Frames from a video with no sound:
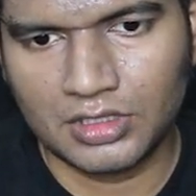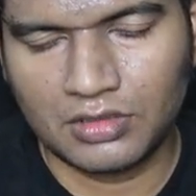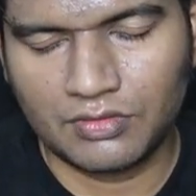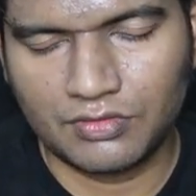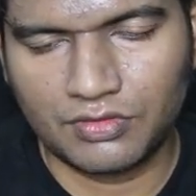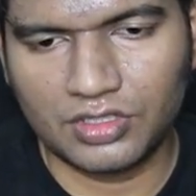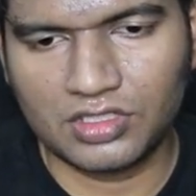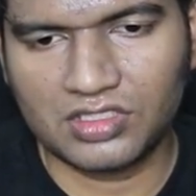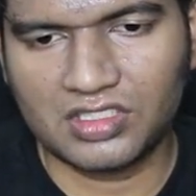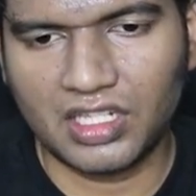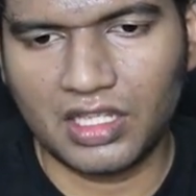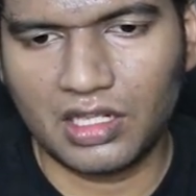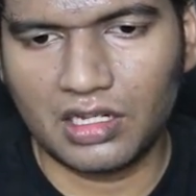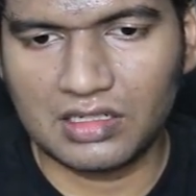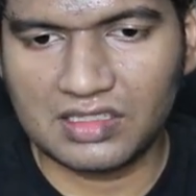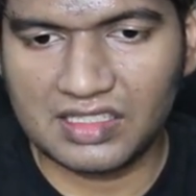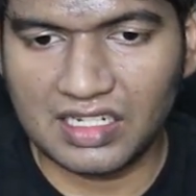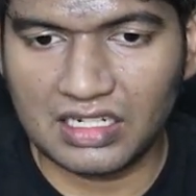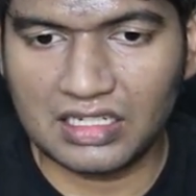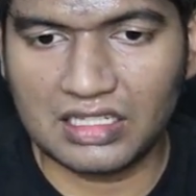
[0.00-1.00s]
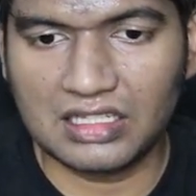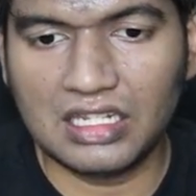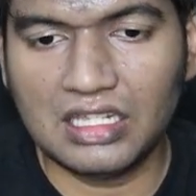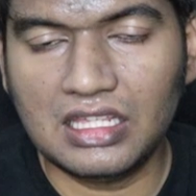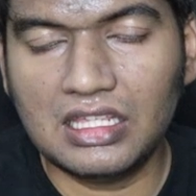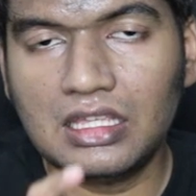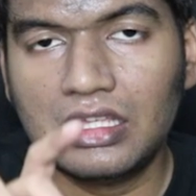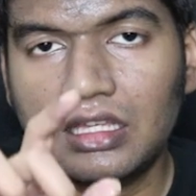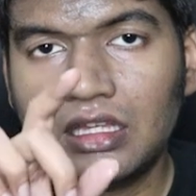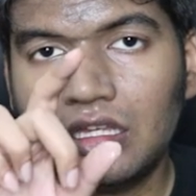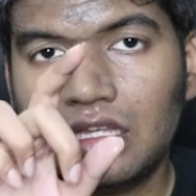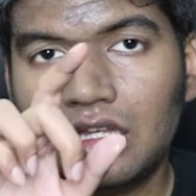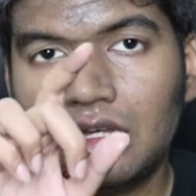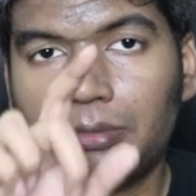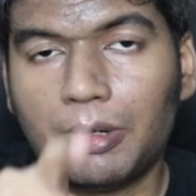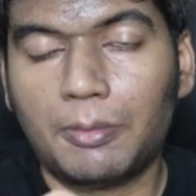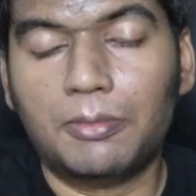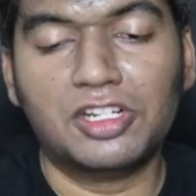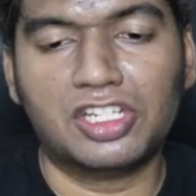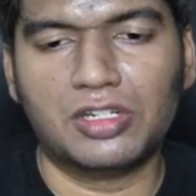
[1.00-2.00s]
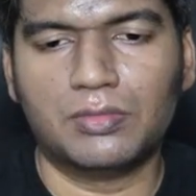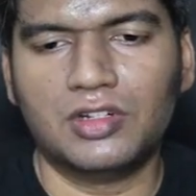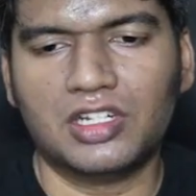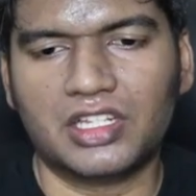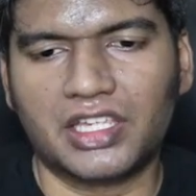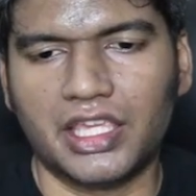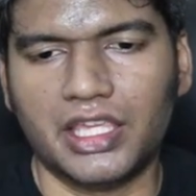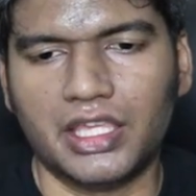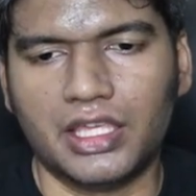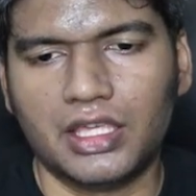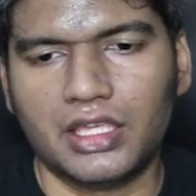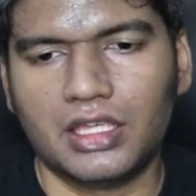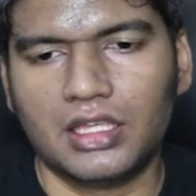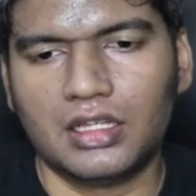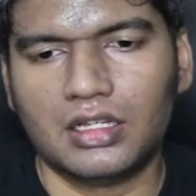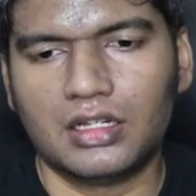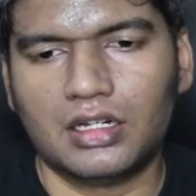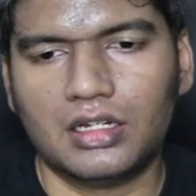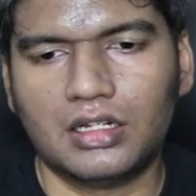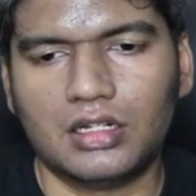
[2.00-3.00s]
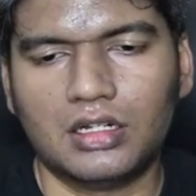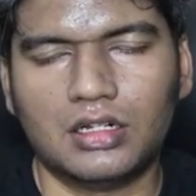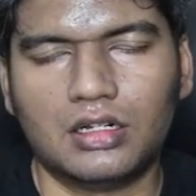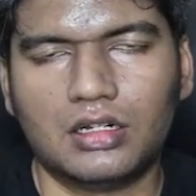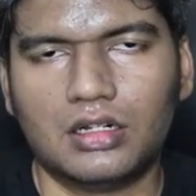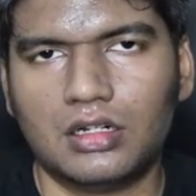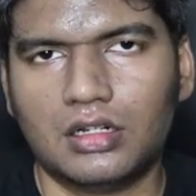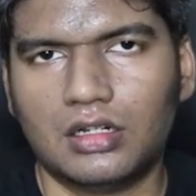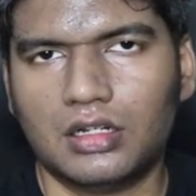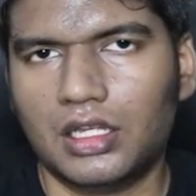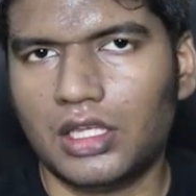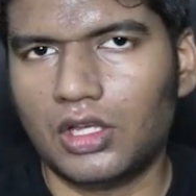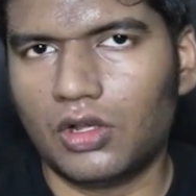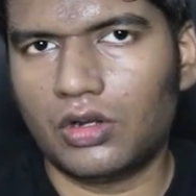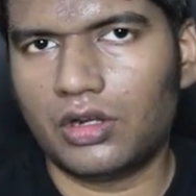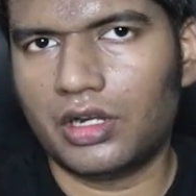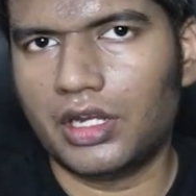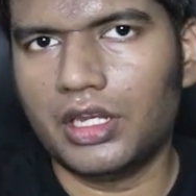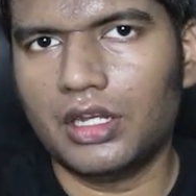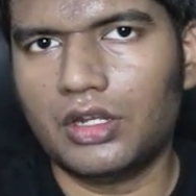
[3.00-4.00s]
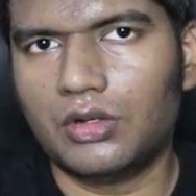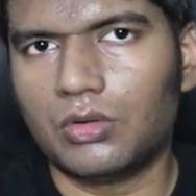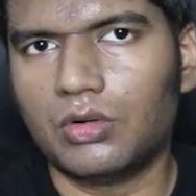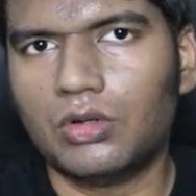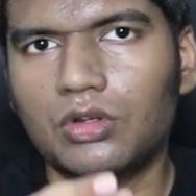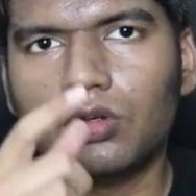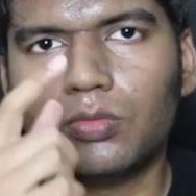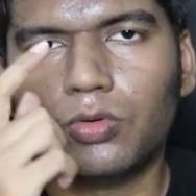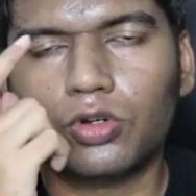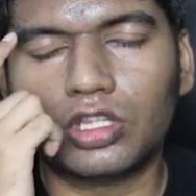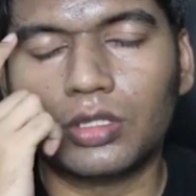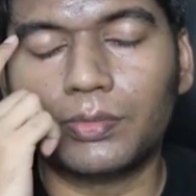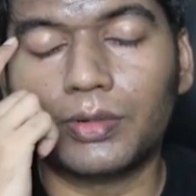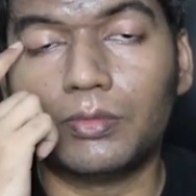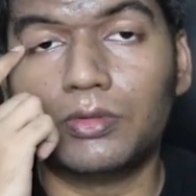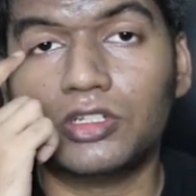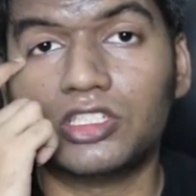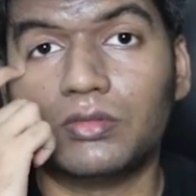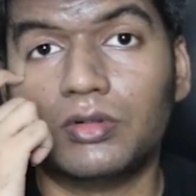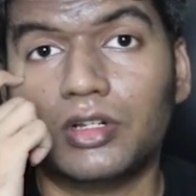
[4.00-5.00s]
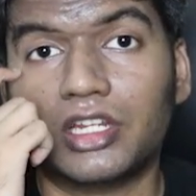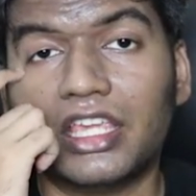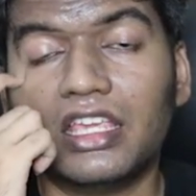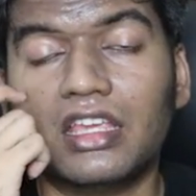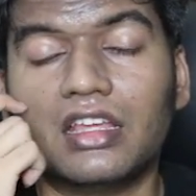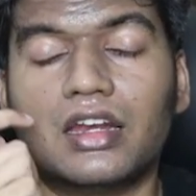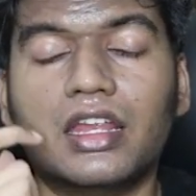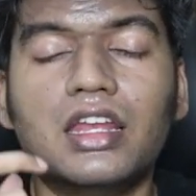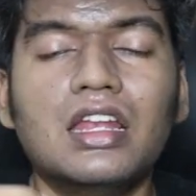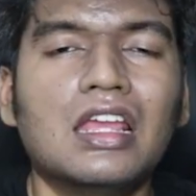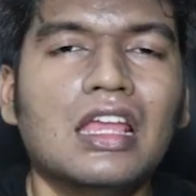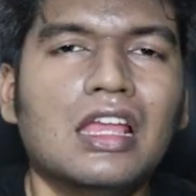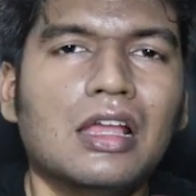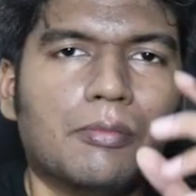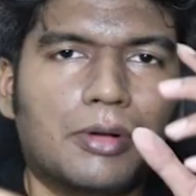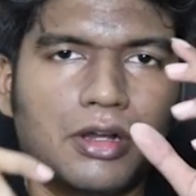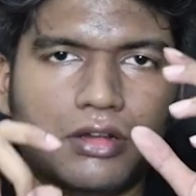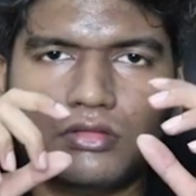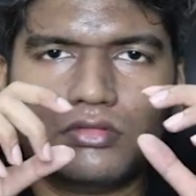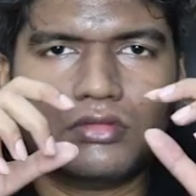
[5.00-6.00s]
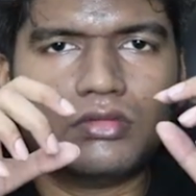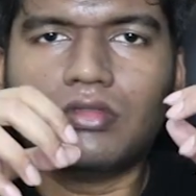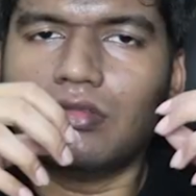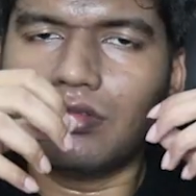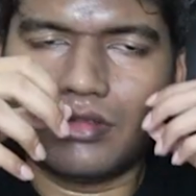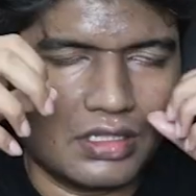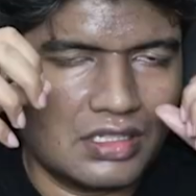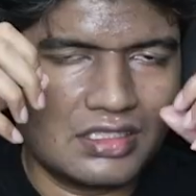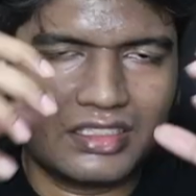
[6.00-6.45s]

First I'll set the publishable key. I already told you about the publishable key, right? But in